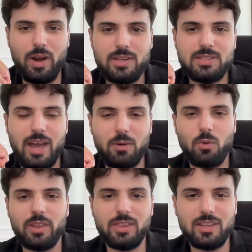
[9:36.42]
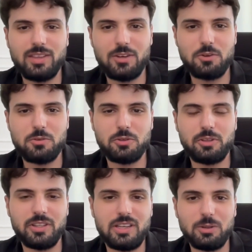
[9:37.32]
is that one thing that you usually
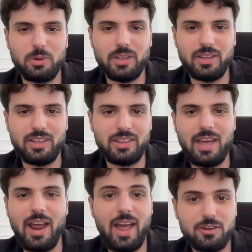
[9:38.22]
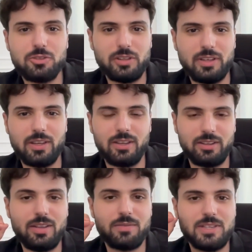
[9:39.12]
deal with that actually
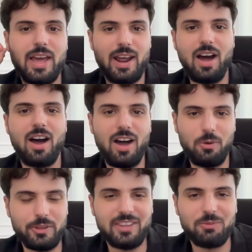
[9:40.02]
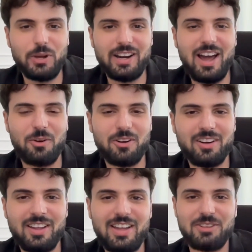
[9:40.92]
gives that aha within 1 hour?
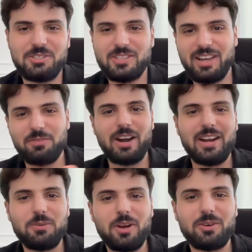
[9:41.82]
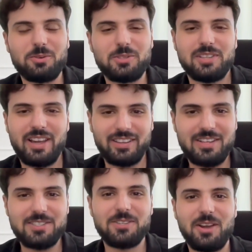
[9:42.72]
And just like for anyone who's like
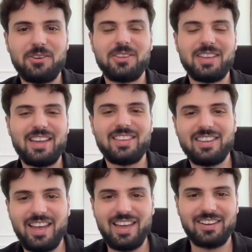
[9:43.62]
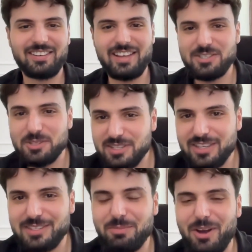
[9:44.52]
doesn't know you yet and gets to see
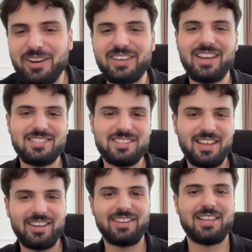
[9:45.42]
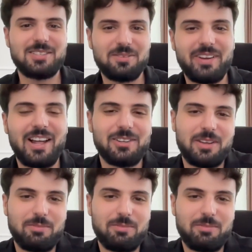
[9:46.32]
this podcast, get some value, and